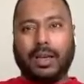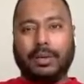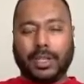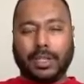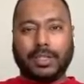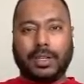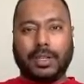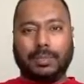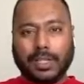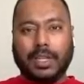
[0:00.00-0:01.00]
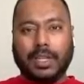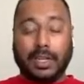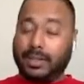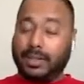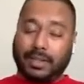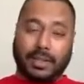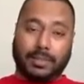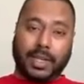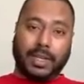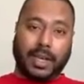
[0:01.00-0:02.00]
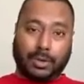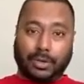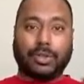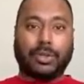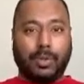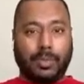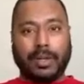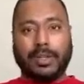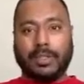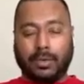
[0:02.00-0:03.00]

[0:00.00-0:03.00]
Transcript: Because personally, me and also our partners,